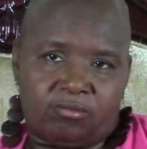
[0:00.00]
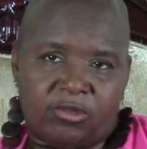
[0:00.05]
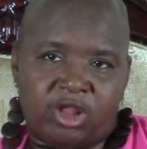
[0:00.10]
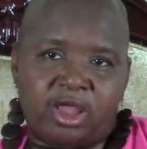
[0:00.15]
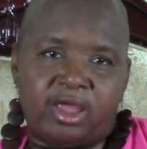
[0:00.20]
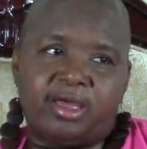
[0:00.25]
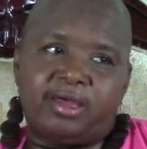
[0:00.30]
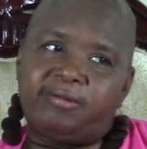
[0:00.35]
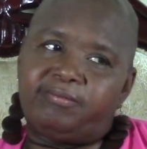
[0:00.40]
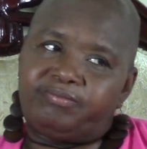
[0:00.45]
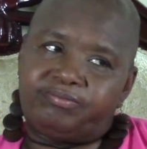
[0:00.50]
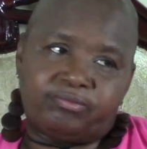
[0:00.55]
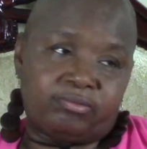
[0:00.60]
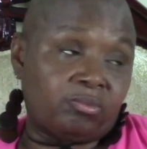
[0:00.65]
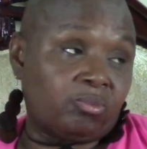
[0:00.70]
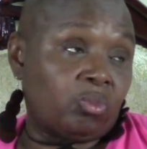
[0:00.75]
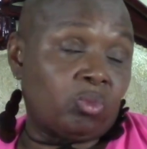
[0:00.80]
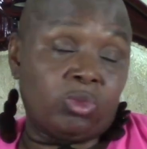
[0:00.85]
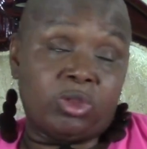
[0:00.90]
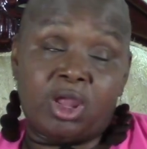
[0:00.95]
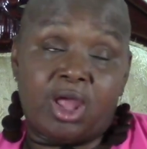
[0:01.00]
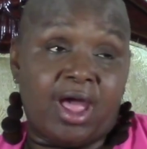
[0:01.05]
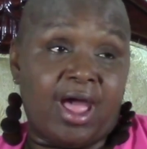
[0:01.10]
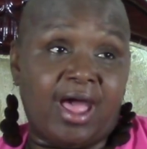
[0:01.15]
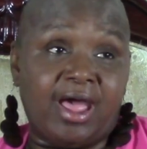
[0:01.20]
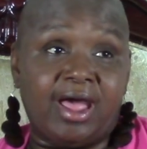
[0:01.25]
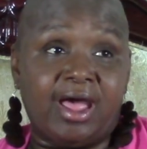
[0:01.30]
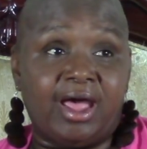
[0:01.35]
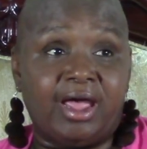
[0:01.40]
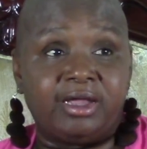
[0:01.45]
Yeah.
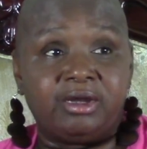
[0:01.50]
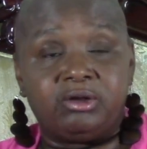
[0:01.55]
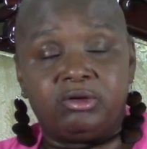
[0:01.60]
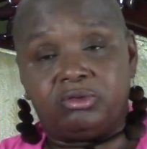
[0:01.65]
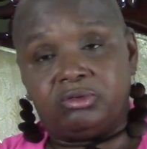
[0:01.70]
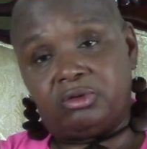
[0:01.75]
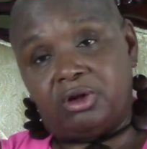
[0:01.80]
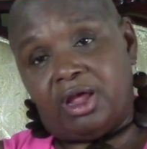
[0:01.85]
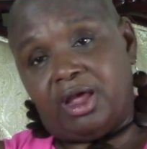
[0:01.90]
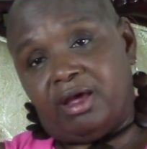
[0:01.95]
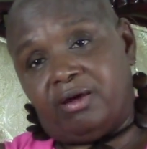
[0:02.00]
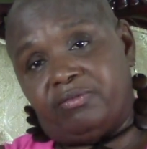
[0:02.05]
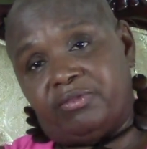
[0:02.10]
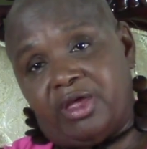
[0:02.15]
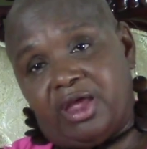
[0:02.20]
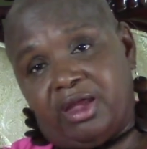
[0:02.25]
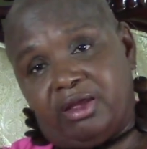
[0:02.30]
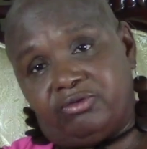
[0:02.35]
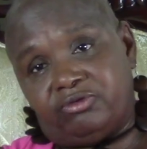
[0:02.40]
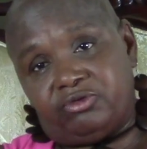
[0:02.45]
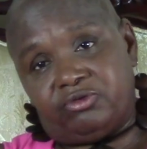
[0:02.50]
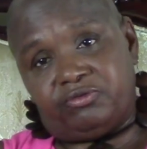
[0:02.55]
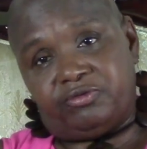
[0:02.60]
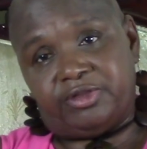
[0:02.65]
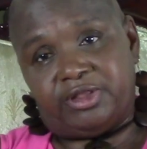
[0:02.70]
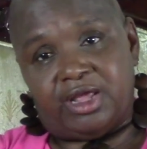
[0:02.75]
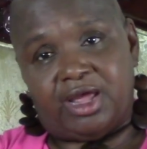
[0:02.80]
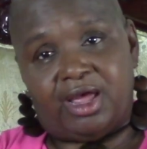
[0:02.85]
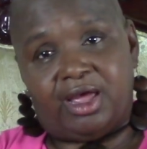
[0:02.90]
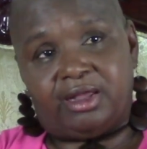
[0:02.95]
I don't have the answer for
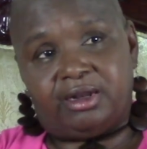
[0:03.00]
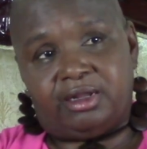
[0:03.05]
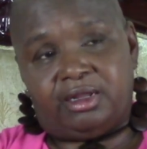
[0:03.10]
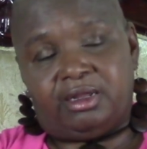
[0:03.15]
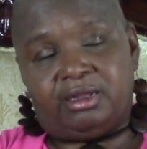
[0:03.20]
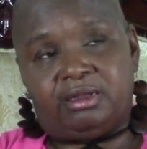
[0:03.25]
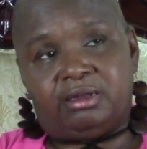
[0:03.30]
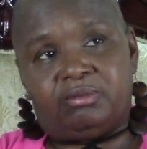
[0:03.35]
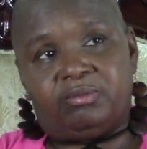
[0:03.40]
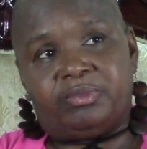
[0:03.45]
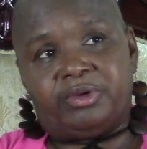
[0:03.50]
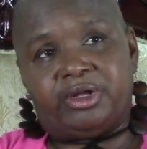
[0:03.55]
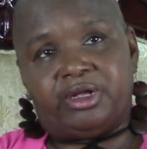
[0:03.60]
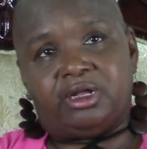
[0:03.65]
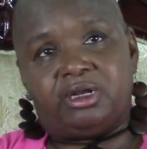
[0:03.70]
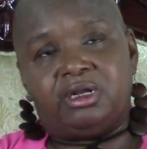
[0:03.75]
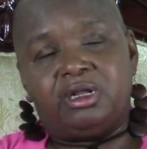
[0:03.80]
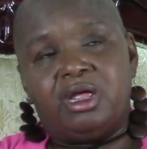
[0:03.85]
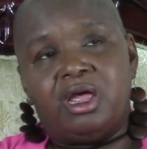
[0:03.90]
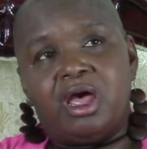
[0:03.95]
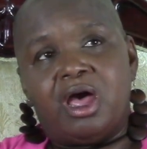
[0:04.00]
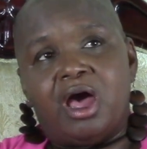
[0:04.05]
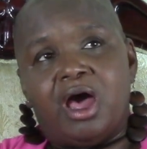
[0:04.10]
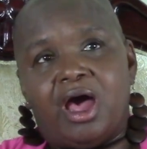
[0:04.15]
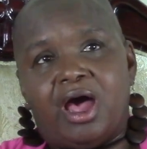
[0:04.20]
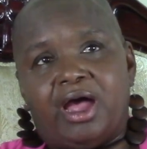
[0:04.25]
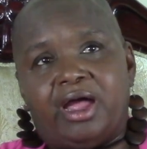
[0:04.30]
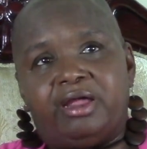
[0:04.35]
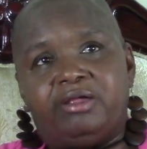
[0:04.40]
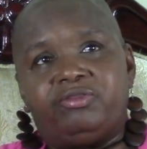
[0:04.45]
that, but
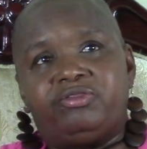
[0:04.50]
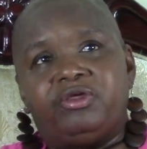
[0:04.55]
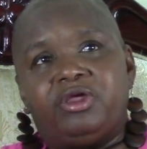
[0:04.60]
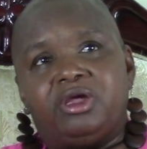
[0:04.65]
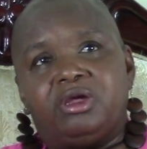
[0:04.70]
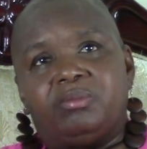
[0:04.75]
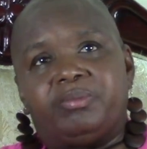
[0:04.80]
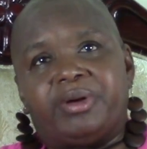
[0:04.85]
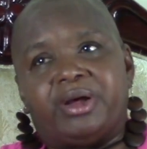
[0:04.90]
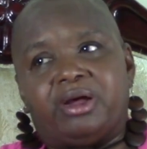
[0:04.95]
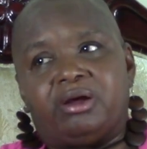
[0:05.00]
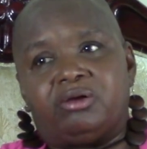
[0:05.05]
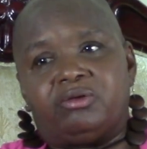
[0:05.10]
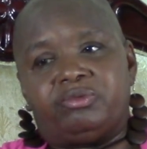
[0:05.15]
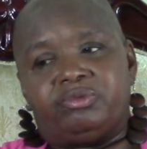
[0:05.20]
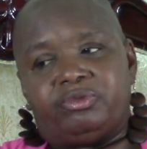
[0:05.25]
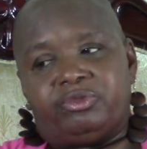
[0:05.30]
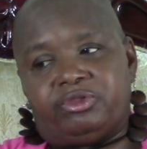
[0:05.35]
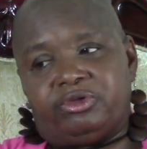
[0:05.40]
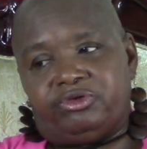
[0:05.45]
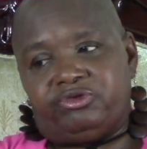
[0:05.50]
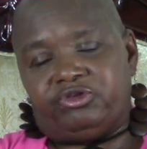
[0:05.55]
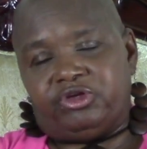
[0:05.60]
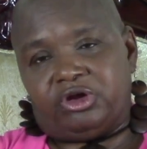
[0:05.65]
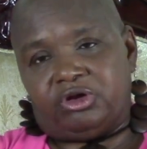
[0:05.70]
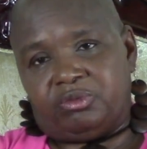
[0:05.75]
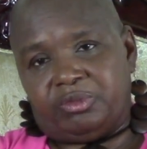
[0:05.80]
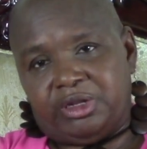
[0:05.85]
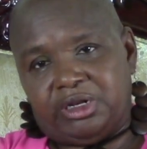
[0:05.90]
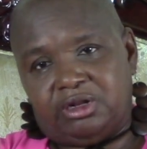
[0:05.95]
I think about the
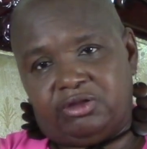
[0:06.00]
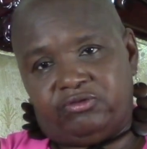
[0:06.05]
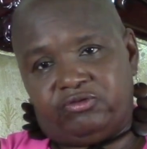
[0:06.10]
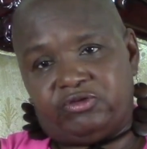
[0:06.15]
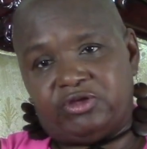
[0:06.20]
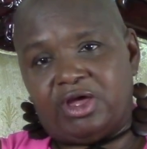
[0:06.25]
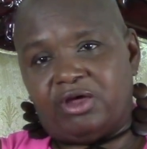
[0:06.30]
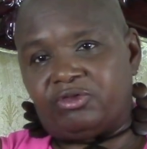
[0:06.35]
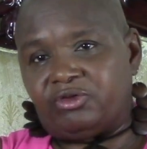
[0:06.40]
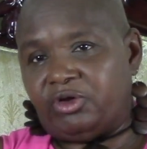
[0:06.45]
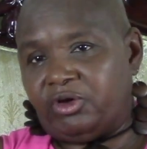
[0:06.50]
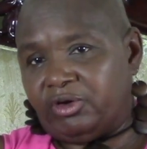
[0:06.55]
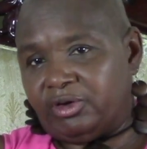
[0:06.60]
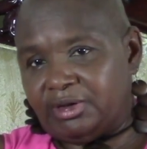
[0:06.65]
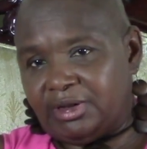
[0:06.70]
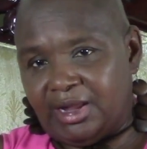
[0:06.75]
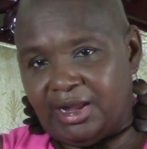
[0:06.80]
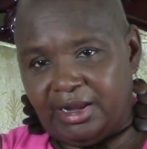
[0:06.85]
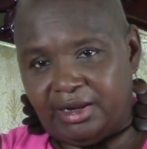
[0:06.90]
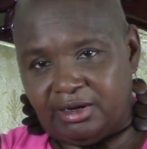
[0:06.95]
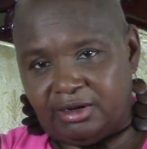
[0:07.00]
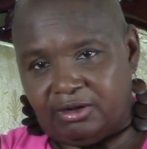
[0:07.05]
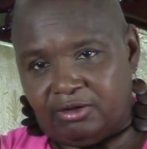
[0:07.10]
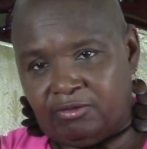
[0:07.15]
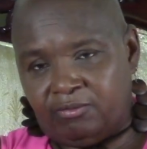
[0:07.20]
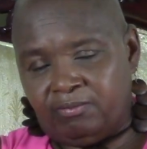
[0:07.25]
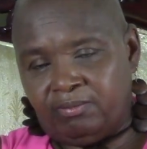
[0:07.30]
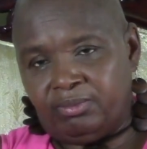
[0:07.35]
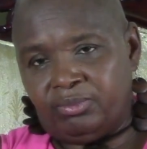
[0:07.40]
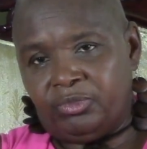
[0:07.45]
gentleman in South Carolina
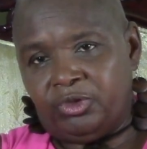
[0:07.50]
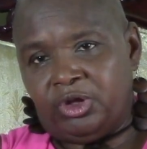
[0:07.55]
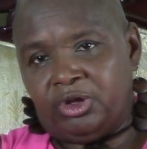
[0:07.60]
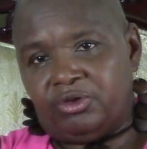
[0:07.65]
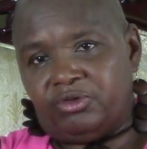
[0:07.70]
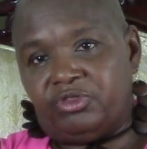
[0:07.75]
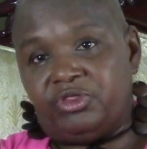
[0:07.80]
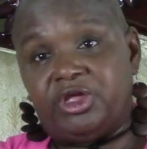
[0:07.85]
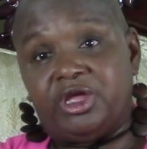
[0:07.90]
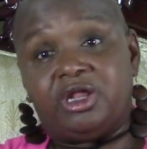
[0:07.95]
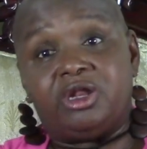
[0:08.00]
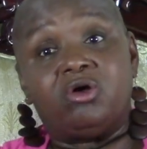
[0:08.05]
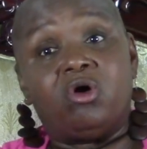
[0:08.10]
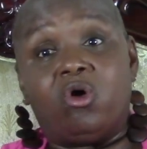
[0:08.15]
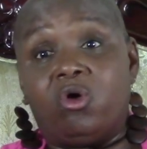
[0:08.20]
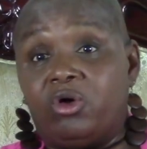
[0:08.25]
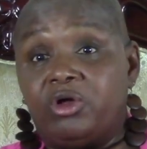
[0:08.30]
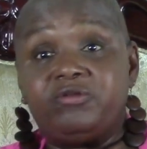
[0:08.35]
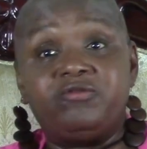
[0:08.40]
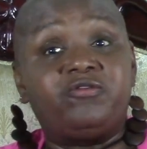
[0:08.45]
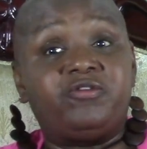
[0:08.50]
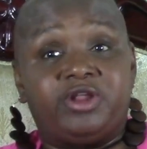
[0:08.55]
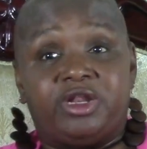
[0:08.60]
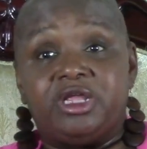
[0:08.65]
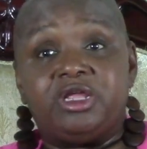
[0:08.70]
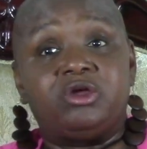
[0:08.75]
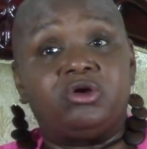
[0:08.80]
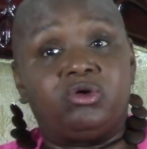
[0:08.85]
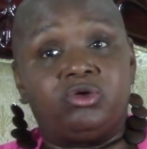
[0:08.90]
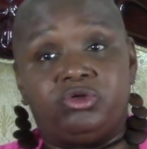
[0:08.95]
that on
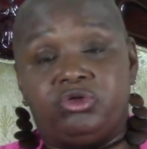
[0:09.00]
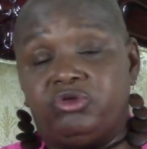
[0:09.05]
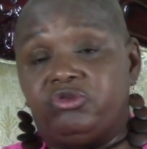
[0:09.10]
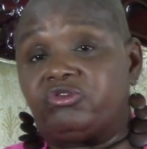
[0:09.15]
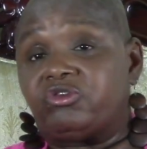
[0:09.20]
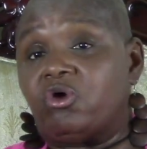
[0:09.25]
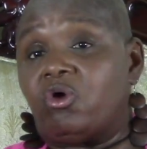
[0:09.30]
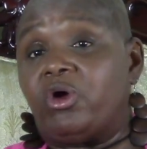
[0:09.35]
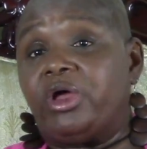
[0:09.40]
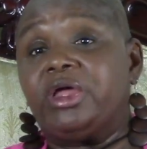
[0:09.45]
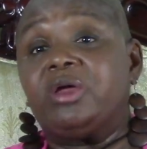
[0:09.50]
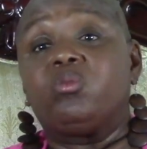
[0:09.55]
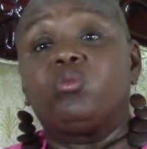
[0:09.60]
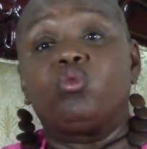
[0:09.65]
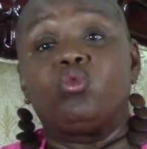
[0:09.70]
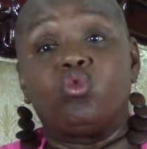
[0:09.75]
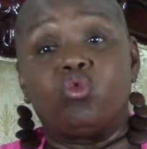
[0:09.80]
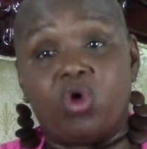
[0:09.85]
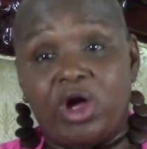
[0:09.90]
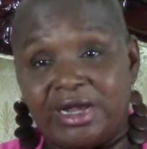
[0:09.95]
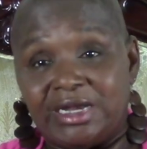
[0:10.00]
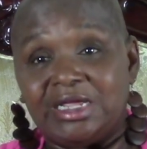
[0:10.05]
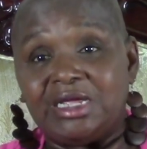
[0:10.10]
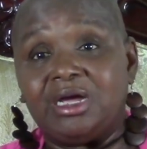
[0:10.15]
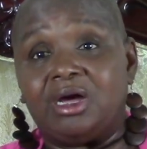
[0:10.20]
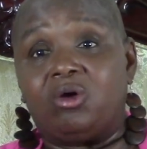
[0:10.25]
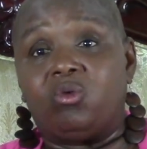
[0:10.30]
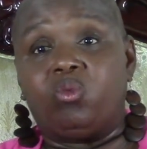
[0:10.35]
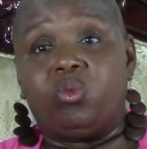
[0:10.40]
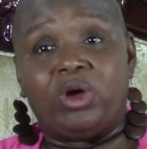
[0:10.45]
video you saw him running
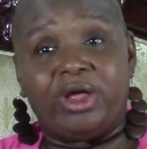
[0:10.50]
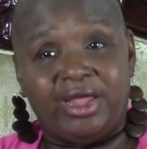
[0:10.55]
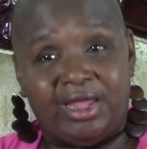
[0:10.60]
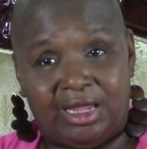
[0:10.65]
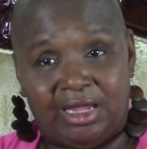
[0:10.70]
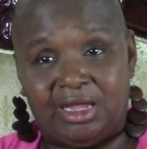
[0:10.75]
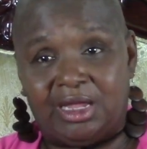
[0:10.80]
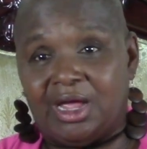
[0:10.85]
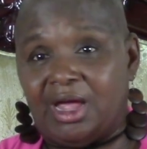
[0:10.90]
away.